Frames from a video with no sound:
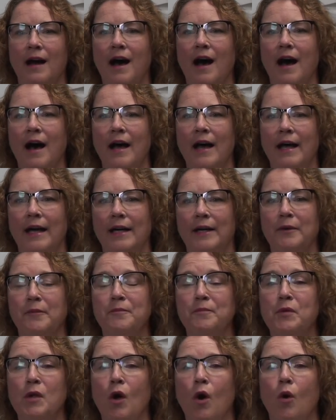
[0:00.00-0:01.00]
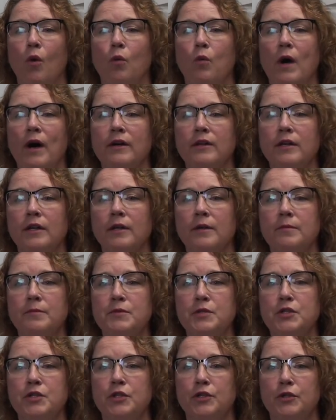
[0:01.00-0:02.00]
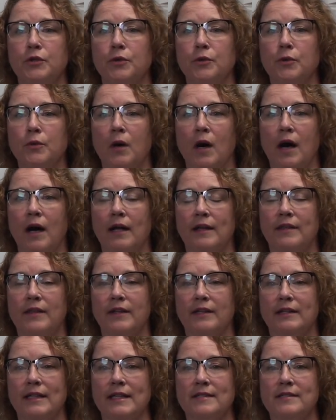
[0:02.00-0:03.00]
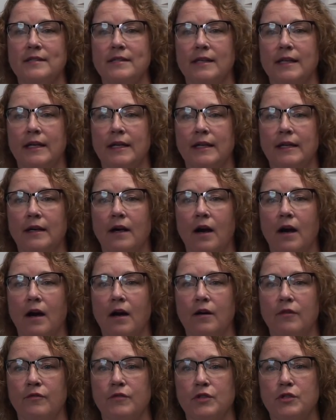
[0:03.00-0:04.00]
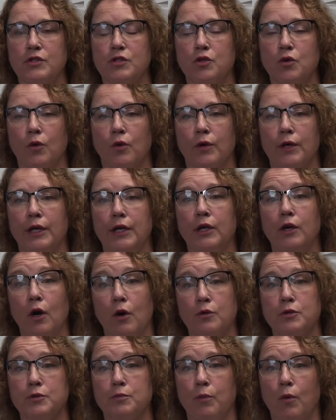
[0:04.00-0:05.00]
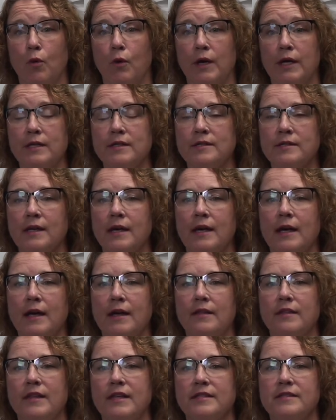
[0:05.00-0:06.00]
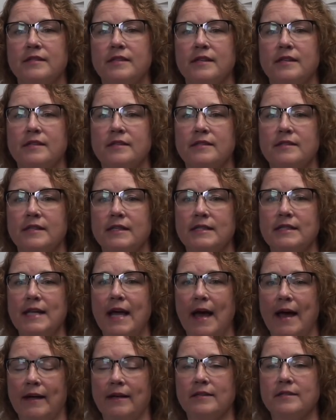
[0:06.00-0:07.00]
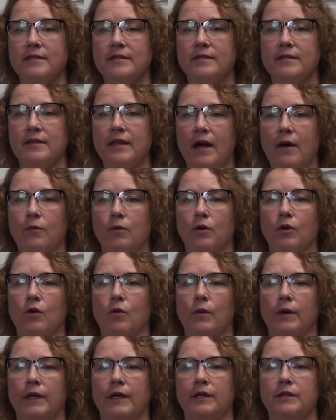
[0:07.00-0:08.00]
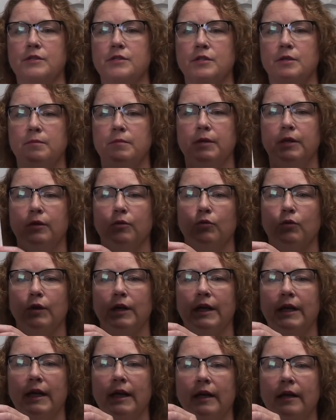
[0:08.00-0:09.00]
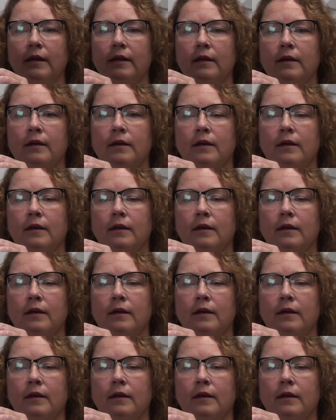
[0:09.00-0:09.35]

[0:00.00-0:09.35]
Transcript: Hi, welcome to uh, the listening of the story Ghost Boys. This is the text that we're going to be reading